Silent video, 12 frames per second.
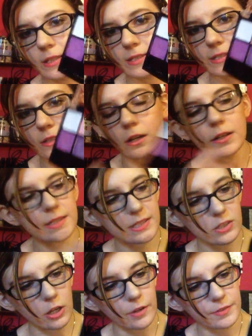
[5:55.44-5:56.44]
It's not as
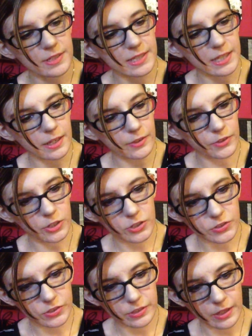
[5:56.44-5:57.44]
soft as the
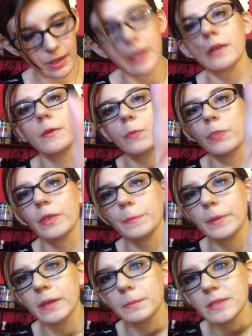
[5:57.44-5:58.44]
others, and the
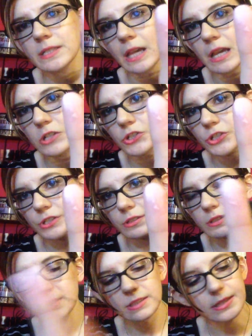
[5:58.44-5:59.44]

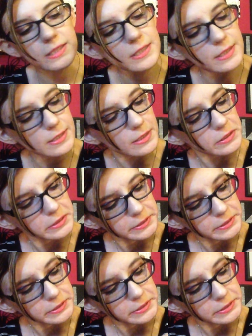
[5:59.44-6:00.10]
pigmentation is